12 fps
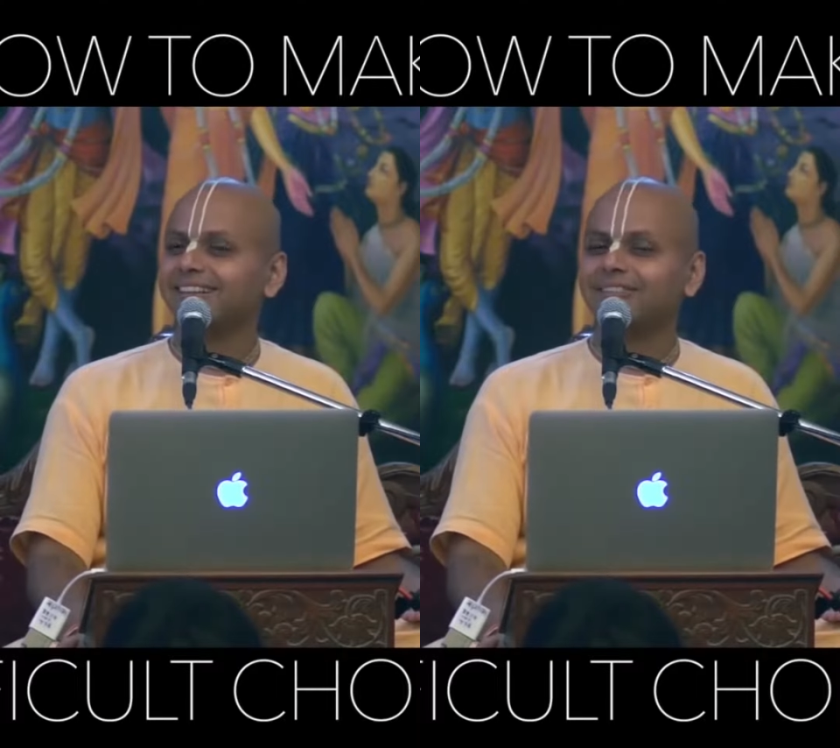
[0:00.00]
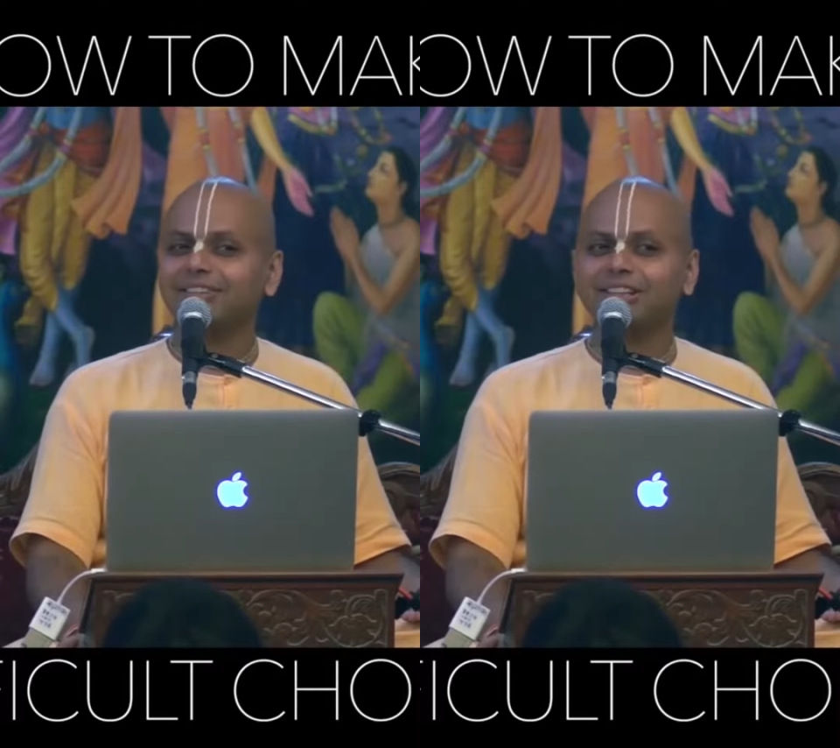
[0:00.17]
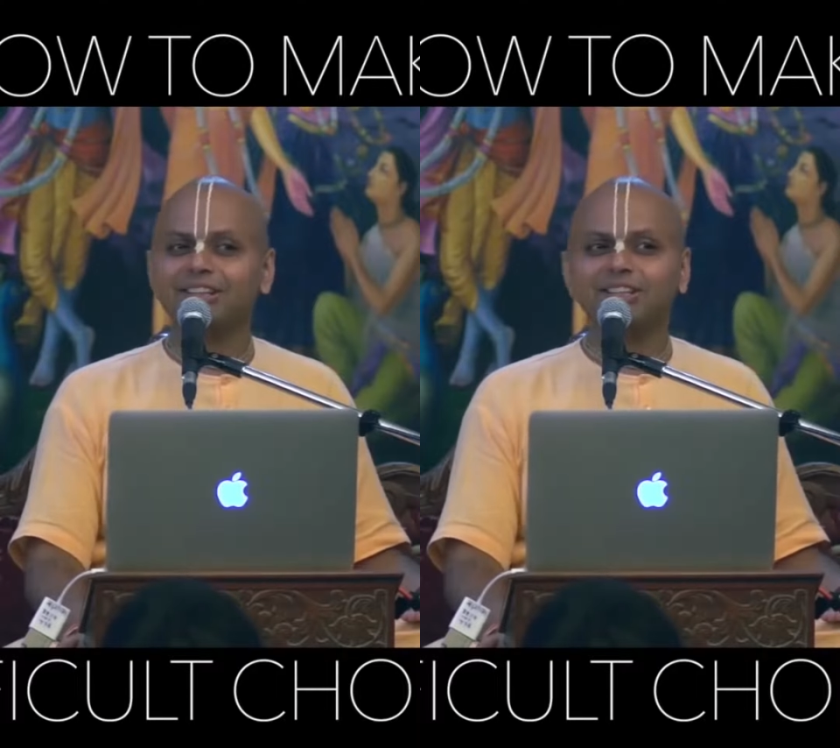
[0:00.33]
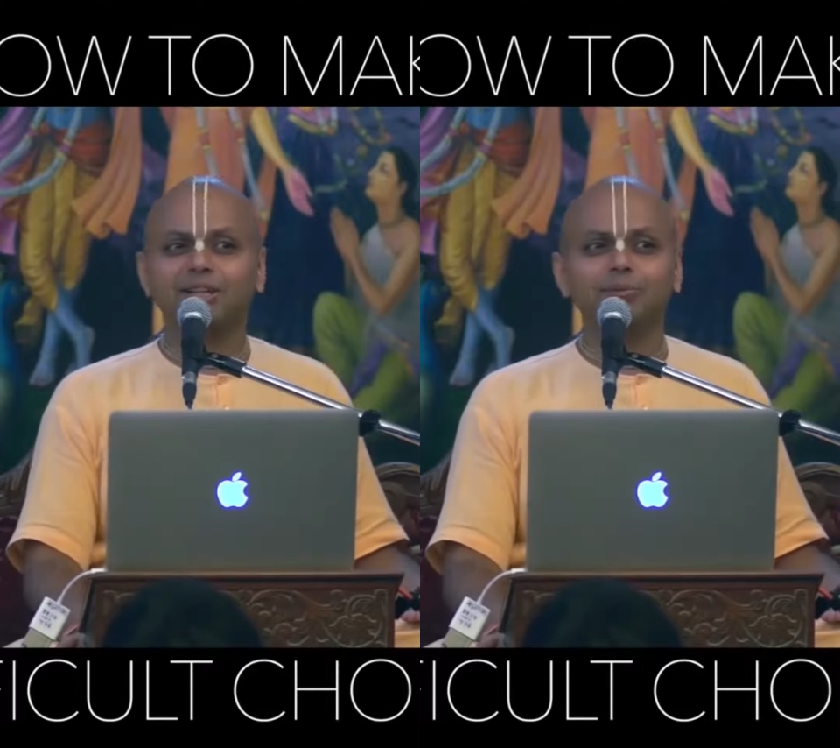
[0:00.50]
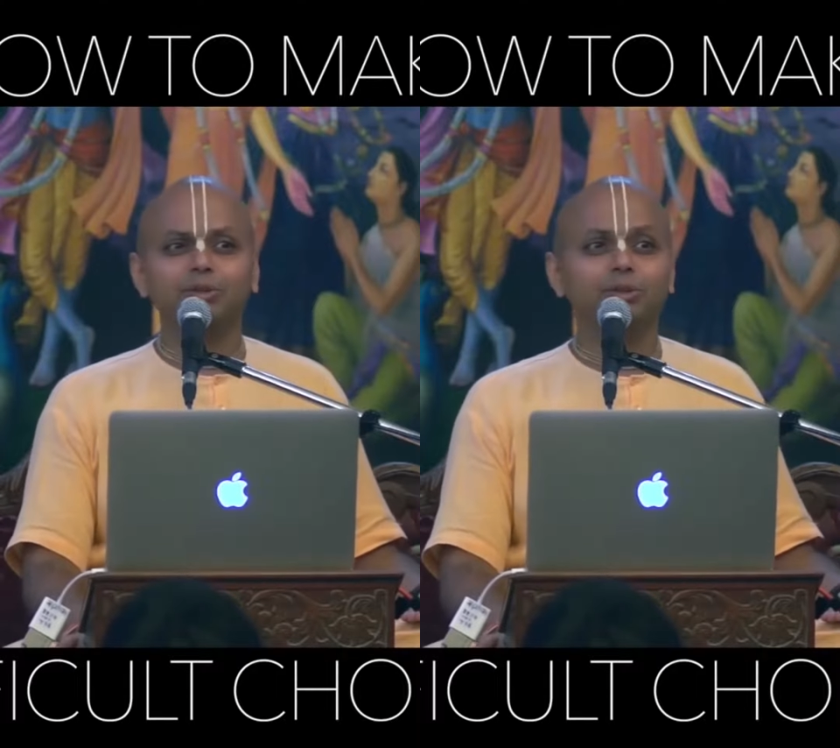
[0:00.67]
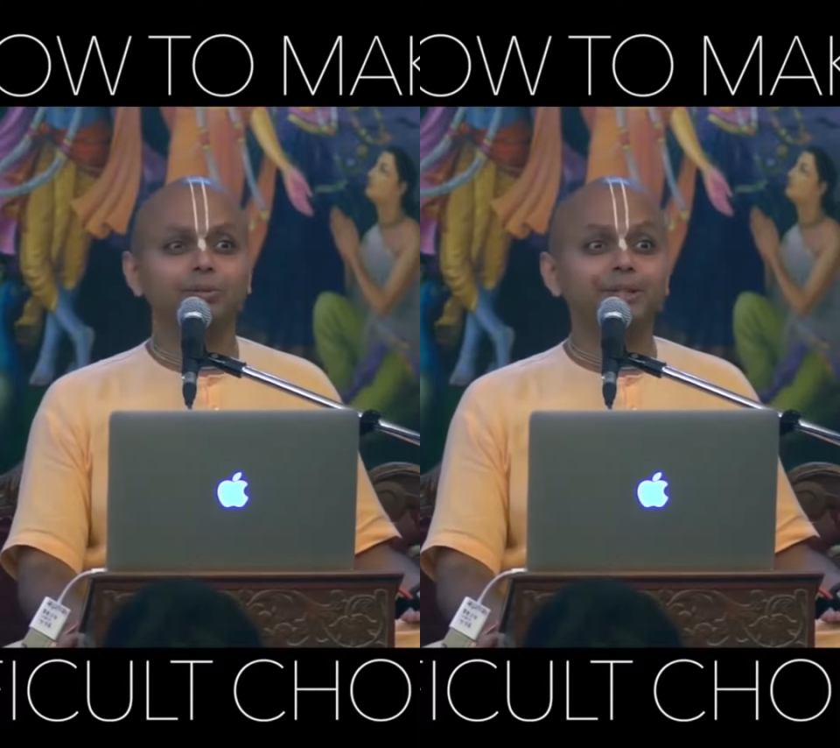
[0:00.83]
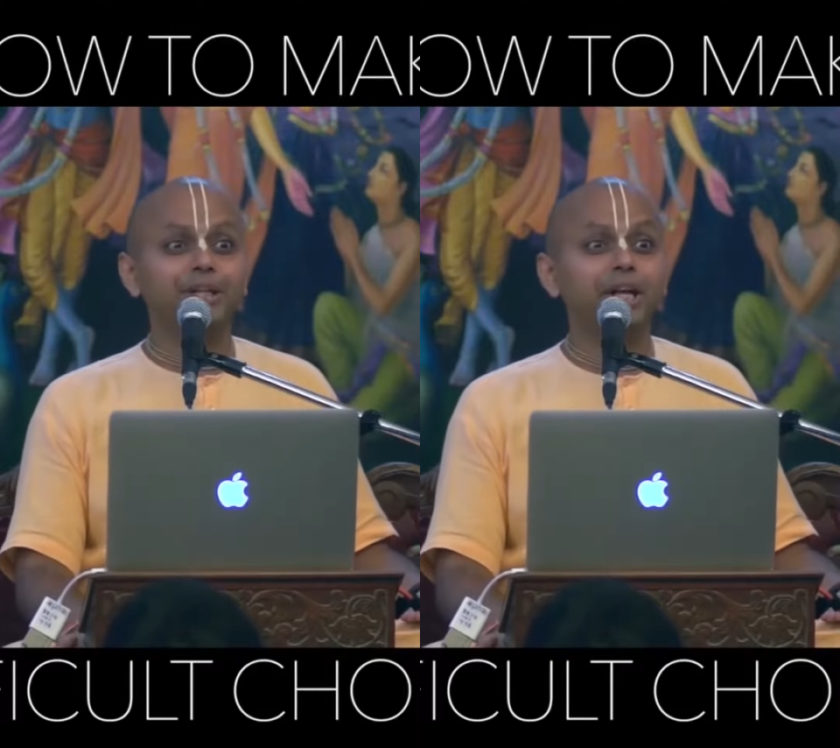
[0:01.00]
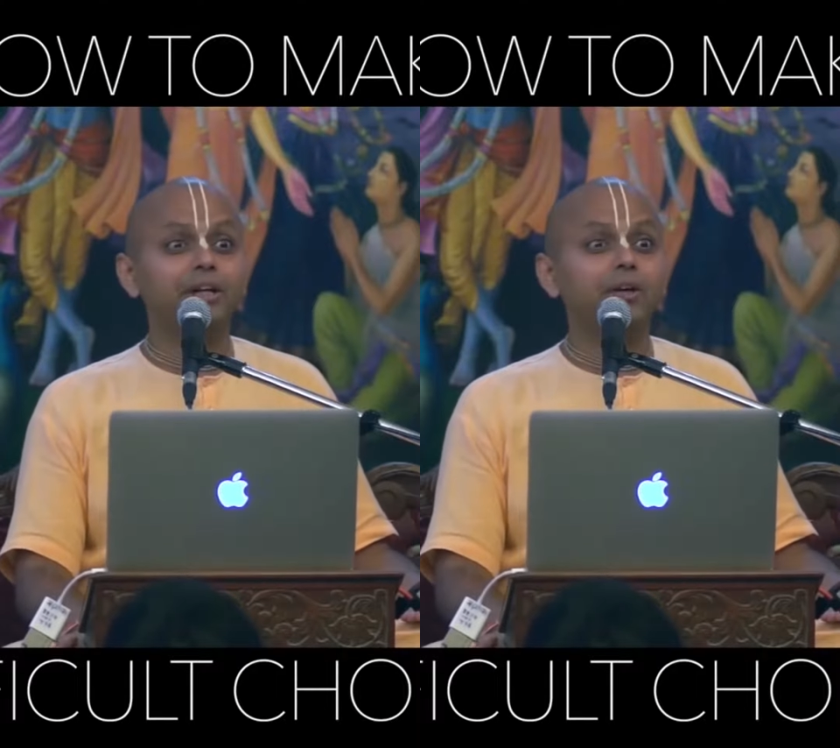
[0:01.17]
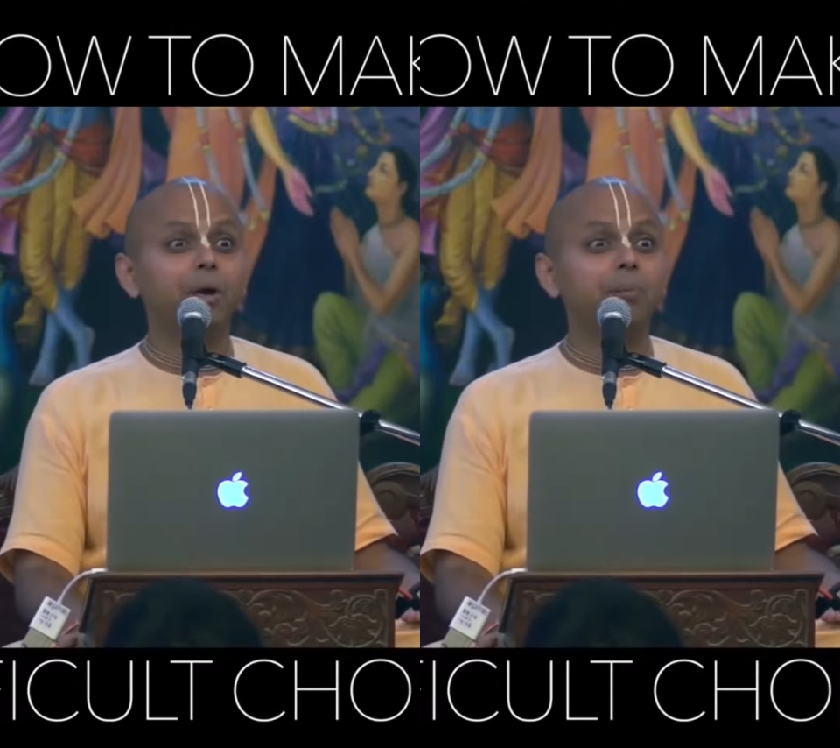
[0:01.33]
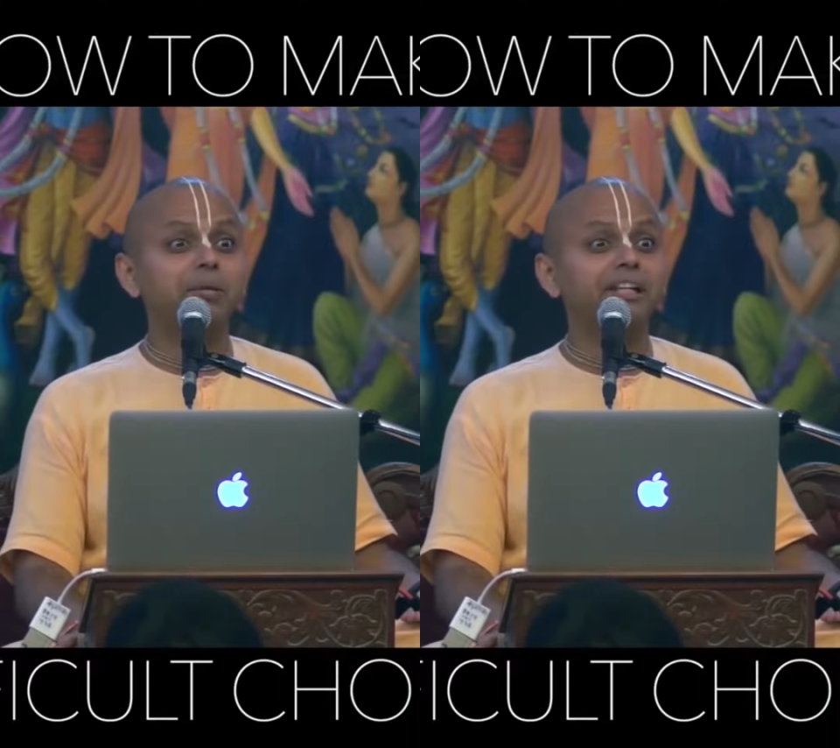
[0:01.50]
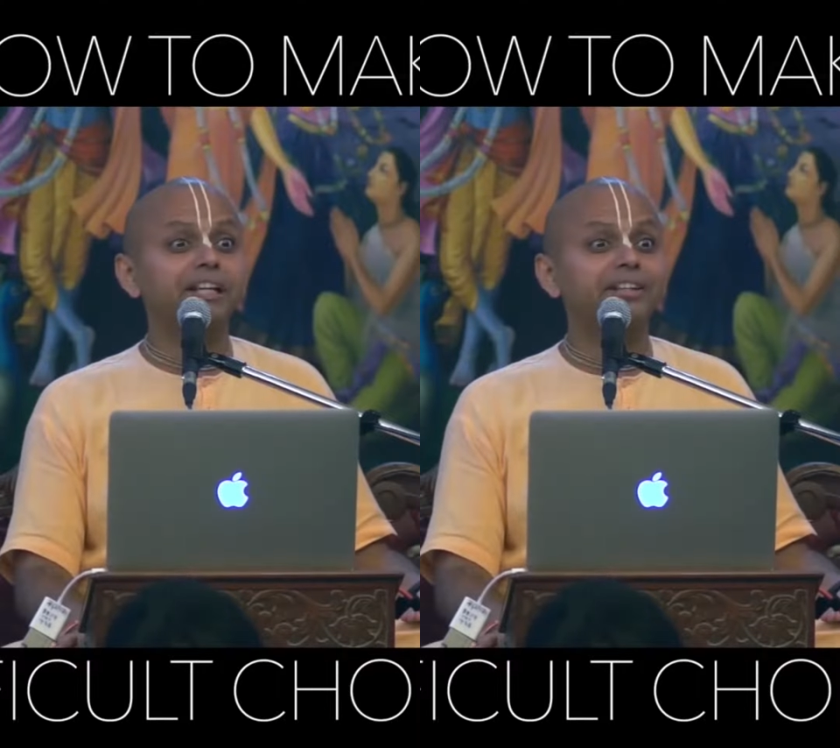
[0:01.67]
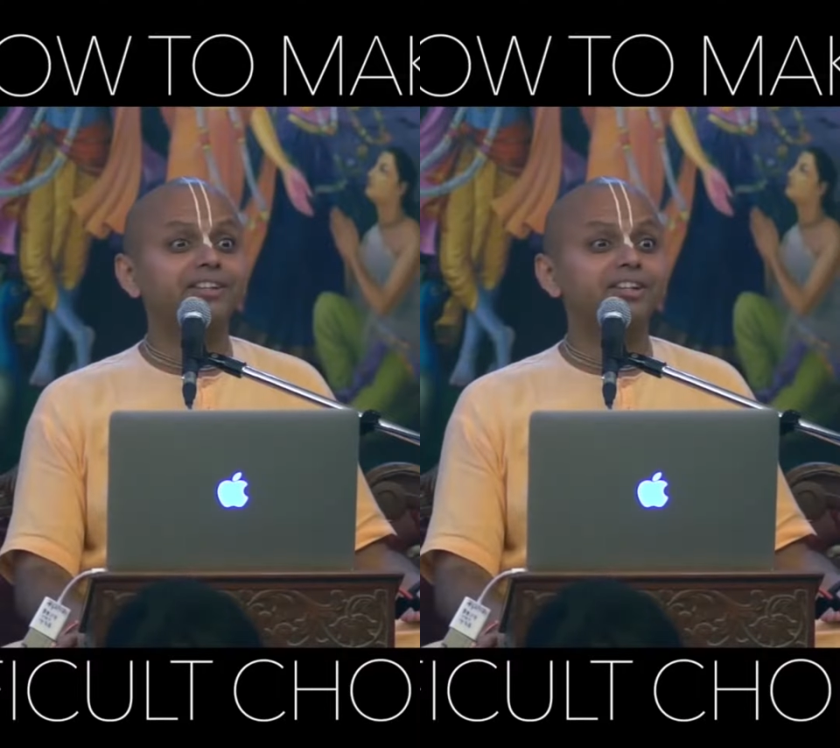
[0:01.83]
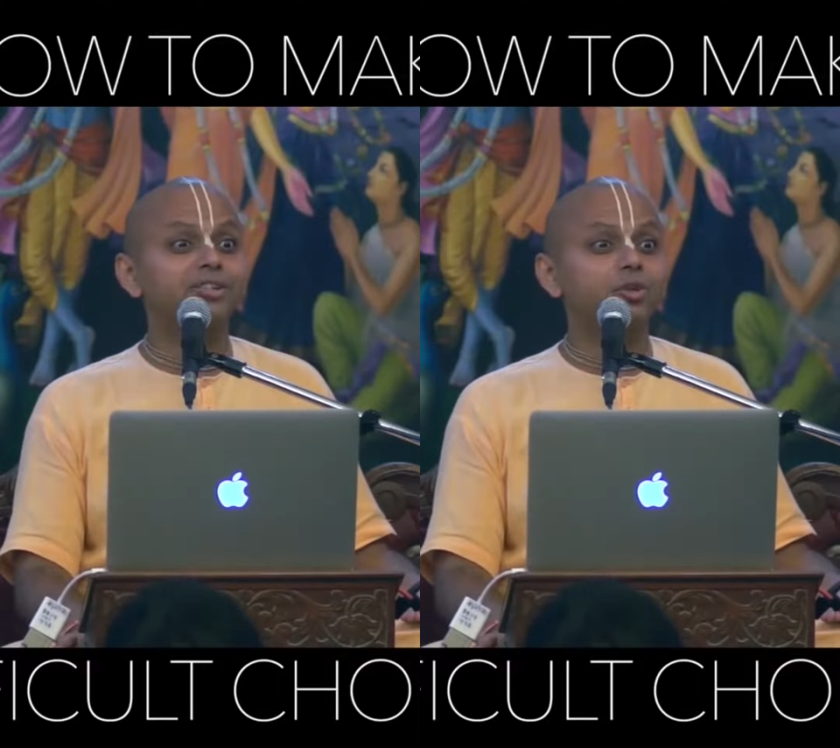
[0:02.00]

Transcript: when it comes to making complicated